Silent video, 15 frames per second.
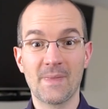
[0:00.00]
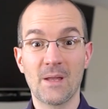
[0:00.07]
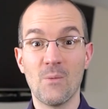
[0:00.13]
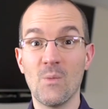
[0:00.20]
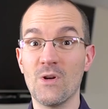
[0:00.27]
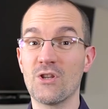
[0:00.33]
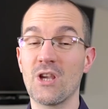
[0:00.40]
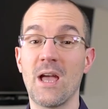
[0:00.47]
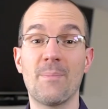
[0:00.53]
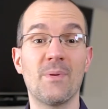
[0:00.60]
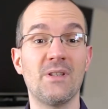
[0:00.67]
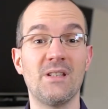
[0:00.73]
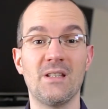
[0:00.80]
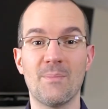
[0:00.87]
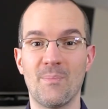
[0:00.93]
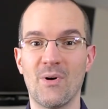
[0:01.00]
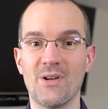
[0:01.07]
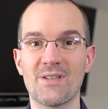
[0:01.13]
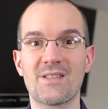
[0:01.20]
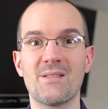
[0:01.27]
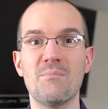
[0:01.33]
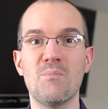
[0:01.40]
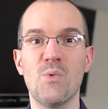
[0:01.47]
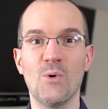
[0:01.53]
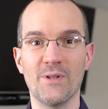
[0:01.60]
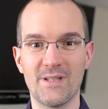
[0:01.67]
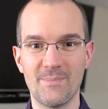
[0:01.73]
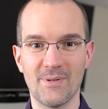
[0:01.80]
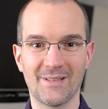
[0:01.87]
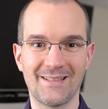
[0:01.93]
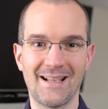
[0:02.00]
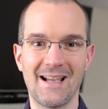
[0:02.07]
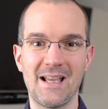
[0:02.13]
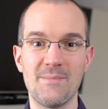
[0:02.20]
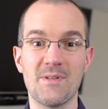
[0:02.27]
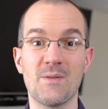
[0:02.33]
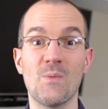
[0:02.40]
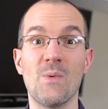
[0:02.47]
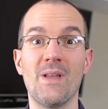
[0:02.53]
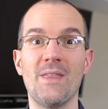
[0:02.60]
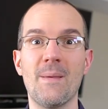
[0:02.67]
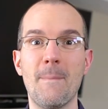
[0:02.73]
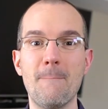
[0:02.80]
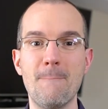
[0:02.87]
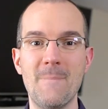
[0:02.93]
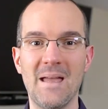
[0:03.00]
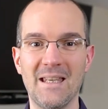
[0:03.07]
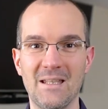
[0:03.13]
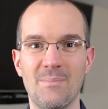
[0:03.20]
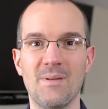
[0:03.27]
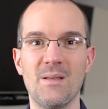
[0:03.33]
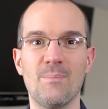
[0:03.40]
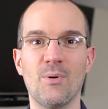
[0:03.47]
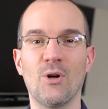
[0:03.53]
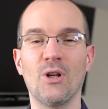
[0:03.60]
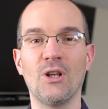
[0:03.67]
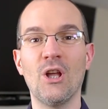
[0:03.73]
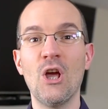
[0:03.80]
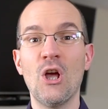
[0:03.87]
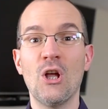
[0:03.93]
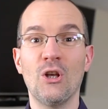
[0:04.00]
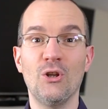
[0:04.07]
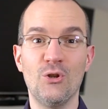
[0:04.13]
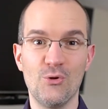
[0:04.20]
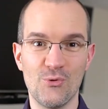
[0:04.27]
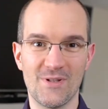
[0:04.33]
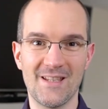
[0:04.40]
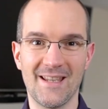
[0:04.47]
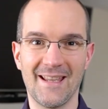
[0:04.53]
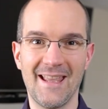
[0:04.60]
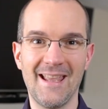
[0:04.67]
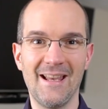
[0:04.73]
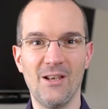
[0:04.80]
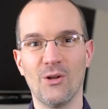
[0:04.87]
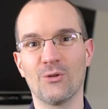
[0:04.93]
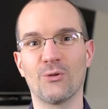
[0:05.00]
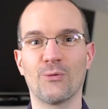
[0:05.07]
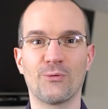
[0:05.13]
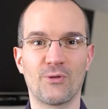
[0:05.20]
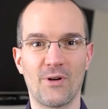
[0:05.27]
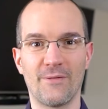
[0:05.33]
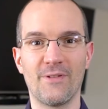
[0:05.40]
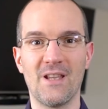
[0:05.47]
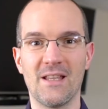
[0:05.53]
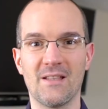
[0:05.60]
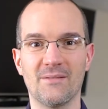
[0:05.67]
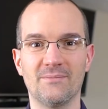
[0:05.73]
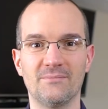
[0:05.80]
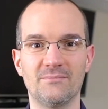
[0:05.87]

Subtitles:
which happened in the past multiple times with many people losing a lot of traffic.